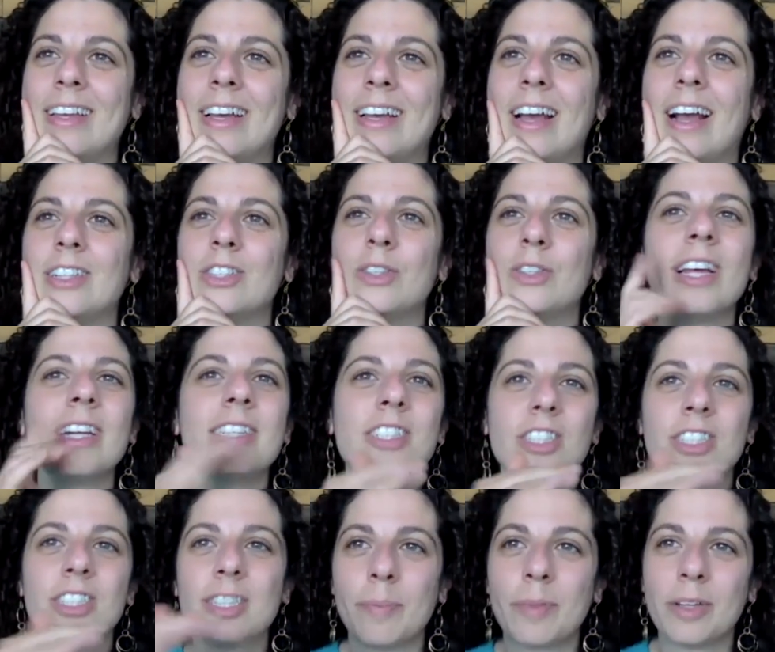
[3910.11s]
And so that's
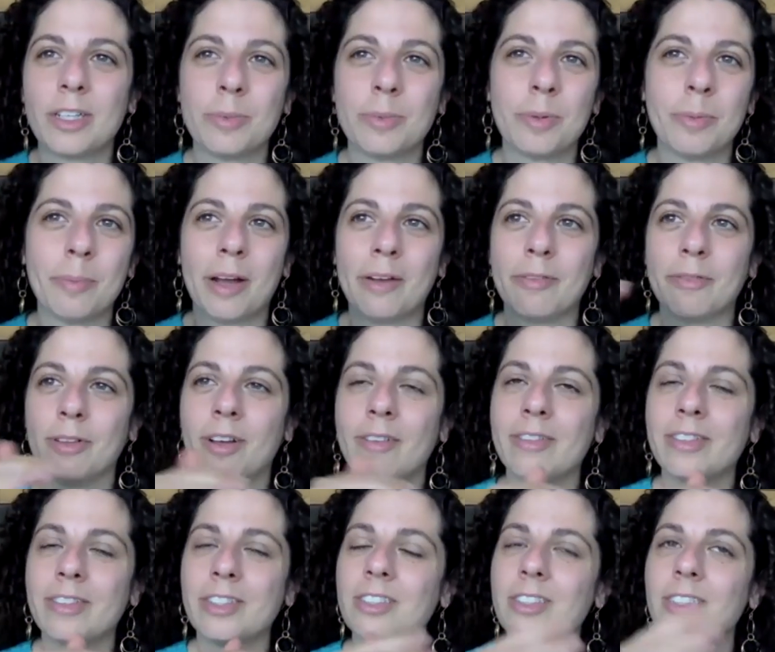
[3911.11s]
just something to be mindful of.
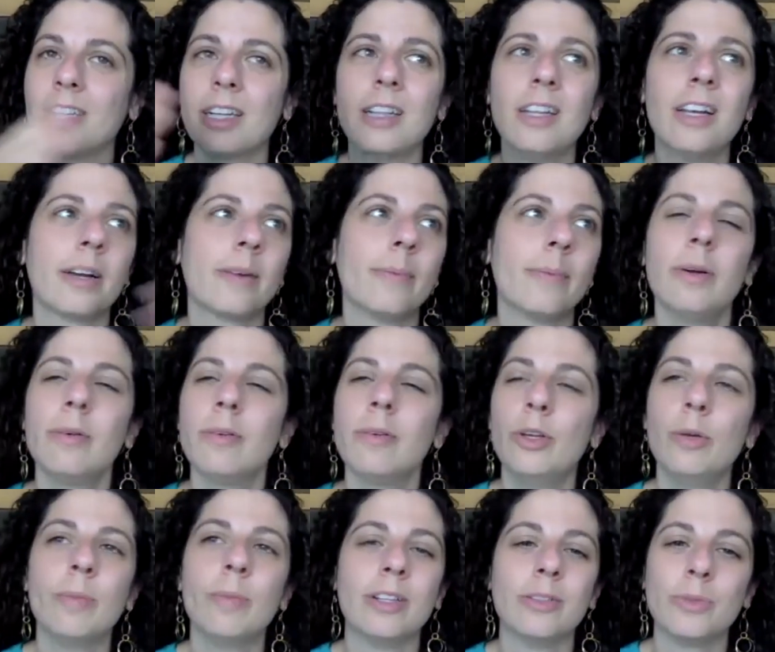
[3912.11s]
It's just like, look, we're
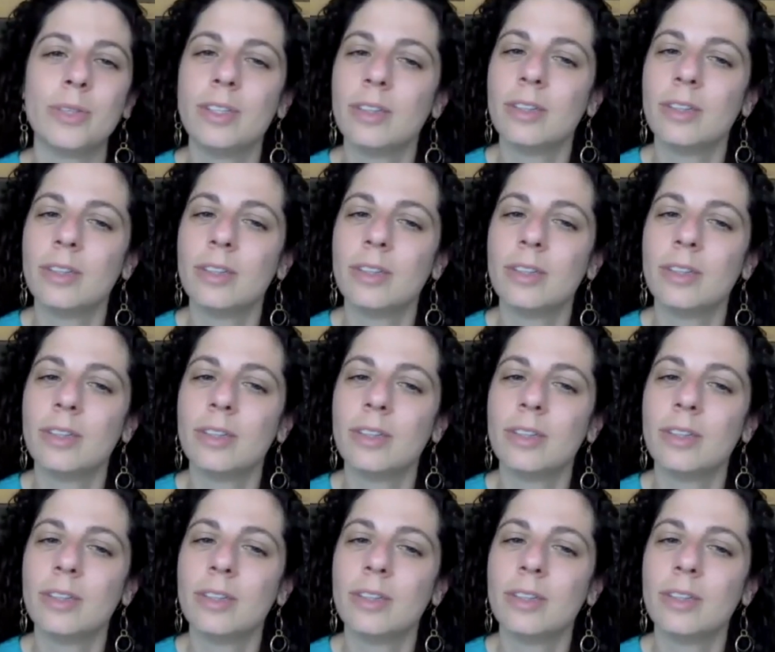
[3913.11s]
humans.